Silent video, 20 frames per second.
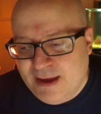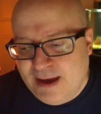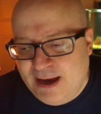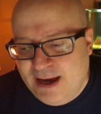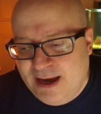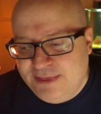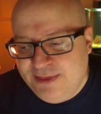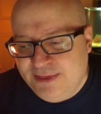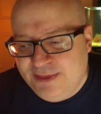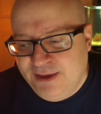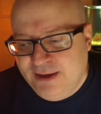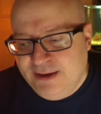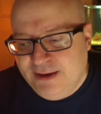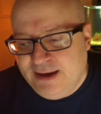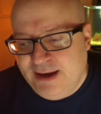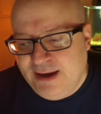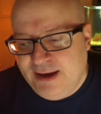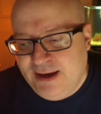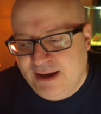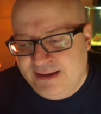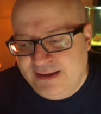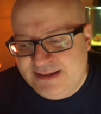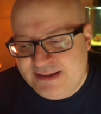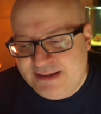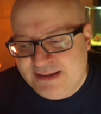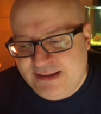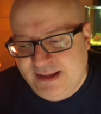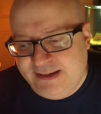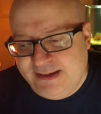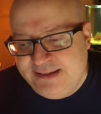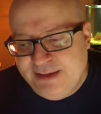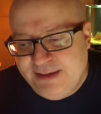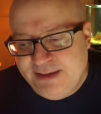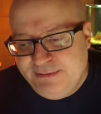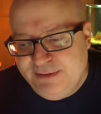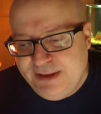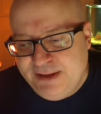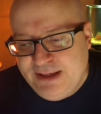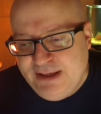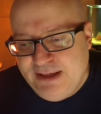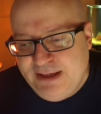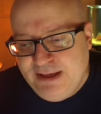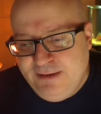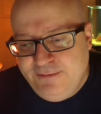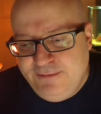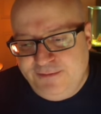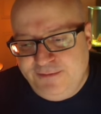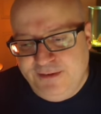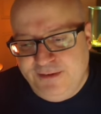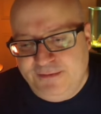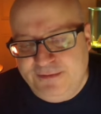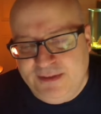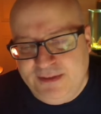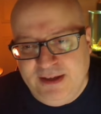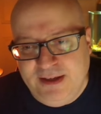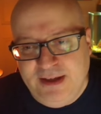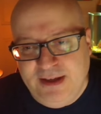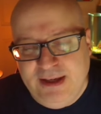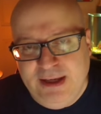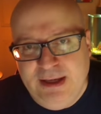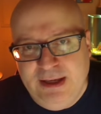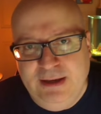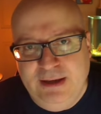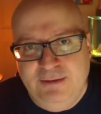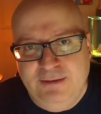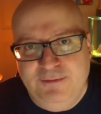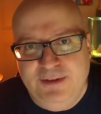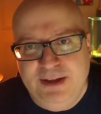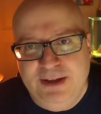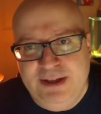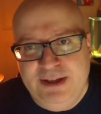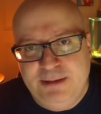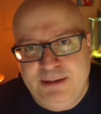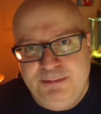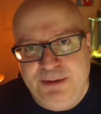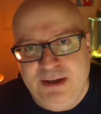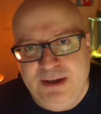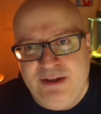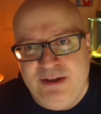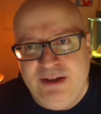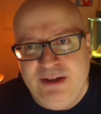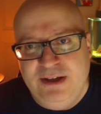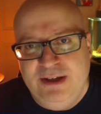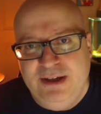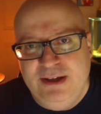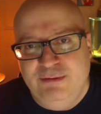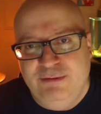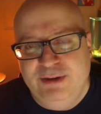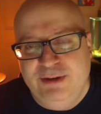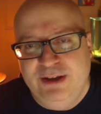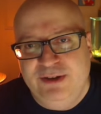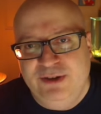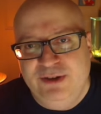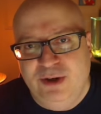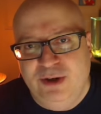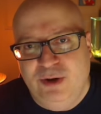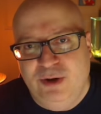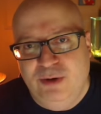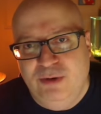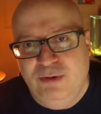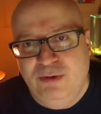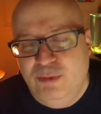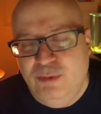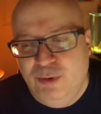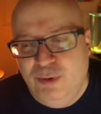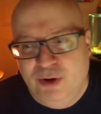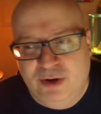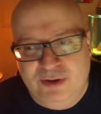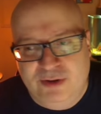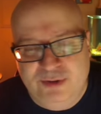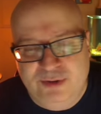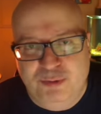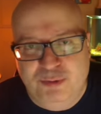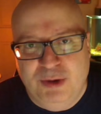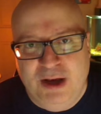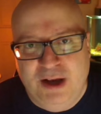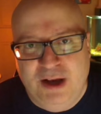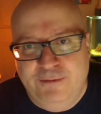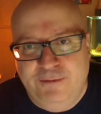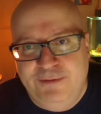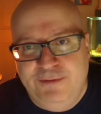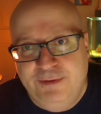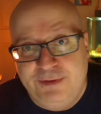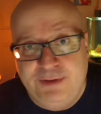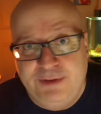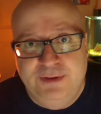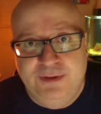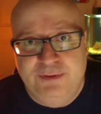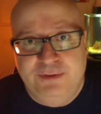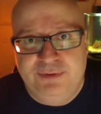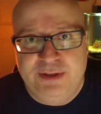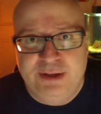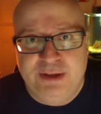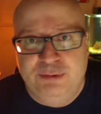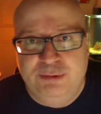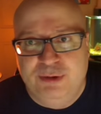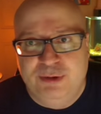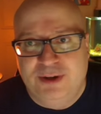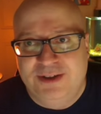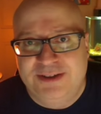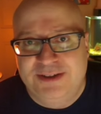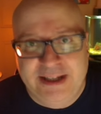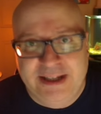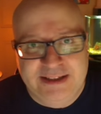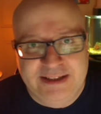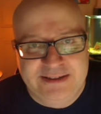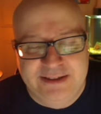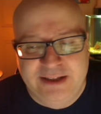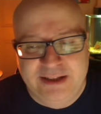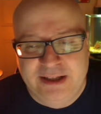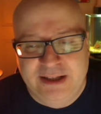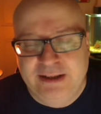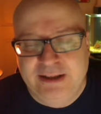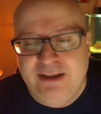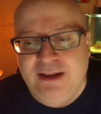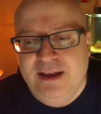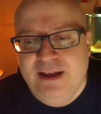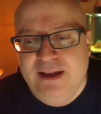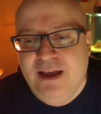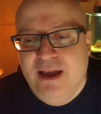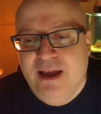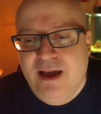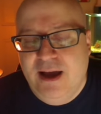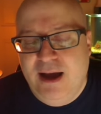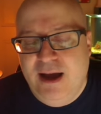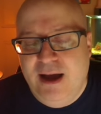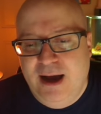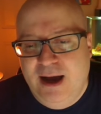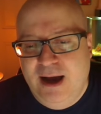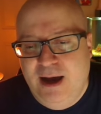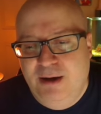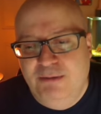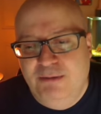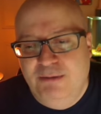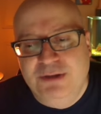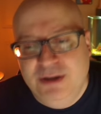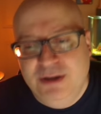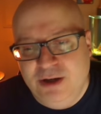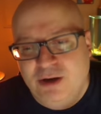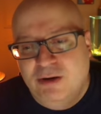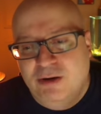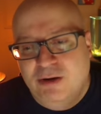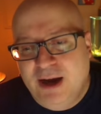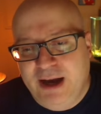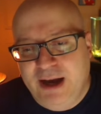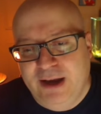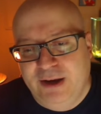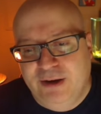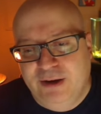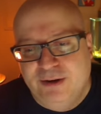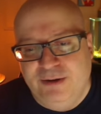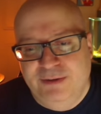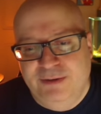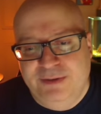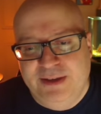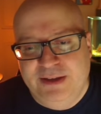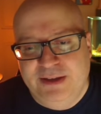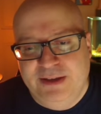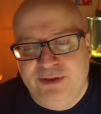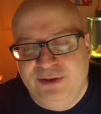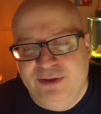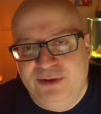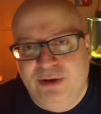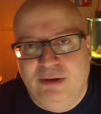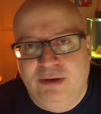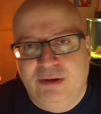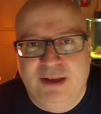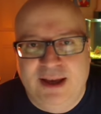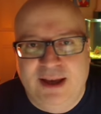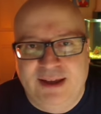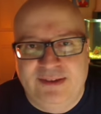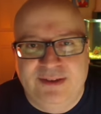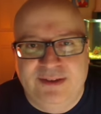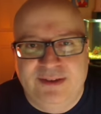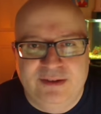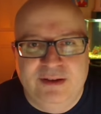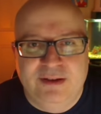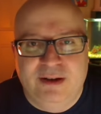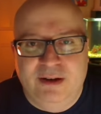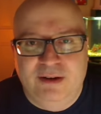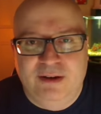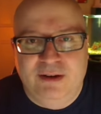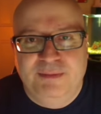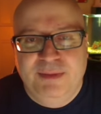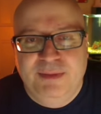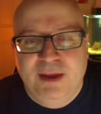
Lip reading: I think like 70-50 VG-PG ratio works well. 50-50 works excellent. When you go higher, they just don't last as long.